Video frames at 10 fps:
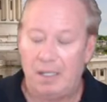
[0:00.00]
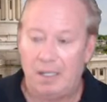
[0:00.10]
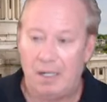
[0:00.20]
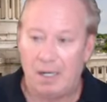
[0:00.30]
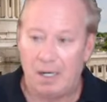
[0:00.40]

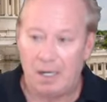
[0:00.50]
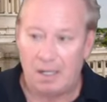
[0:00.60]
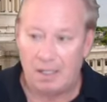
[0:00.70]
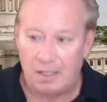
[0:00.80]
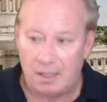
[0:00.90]
are
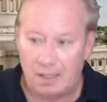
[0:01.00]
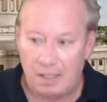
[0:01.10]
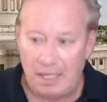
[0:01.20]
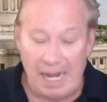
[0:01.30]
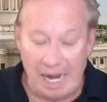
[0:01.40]

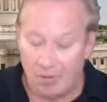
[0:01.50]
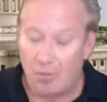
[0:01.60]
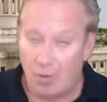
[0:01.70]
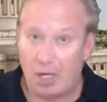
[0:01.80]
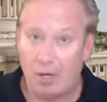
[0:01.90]

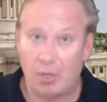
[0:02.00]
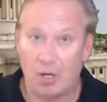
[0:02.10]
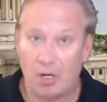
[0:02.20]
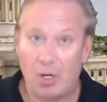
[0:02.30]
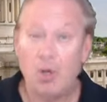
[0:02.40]
Aaron
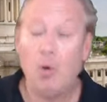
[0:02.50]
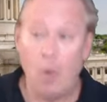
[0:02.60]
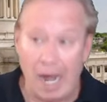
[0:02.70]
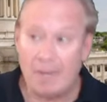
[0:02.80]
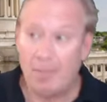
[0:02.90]
Ruggenberg, who
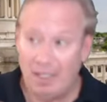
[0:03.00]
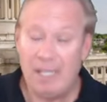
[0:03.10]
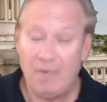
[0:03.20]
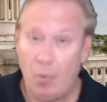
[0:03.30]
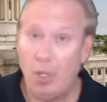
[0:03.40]
I
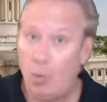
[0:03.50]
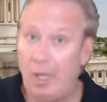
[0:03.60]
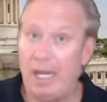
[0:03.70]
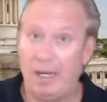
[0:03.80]
believe will win.